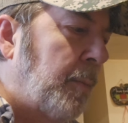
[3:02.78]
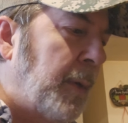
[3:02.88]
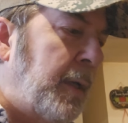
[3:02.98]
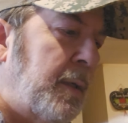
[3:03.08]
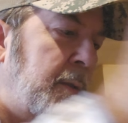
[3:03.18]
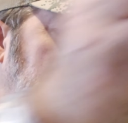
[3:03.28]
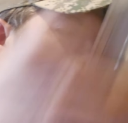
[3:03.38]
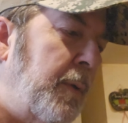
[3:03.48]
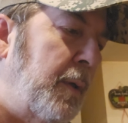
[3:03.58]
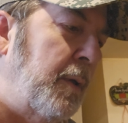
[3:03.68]
on making
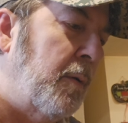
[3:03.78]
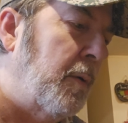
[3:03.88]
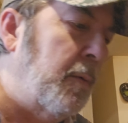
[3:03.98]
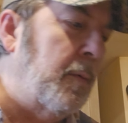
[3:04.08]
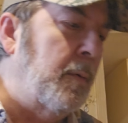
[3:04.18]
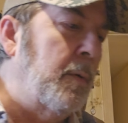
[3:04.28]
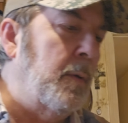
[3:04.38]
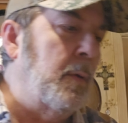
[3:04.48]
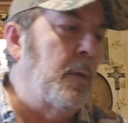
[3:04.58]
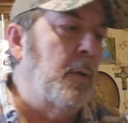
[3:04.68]
something or
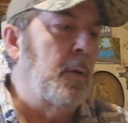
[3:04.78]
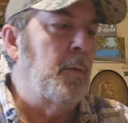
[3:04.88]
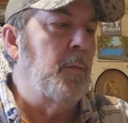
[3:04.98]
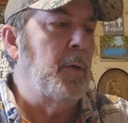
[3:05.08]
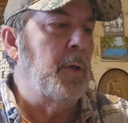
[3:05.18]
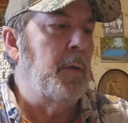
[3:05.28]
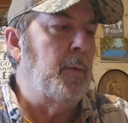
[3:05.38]
what.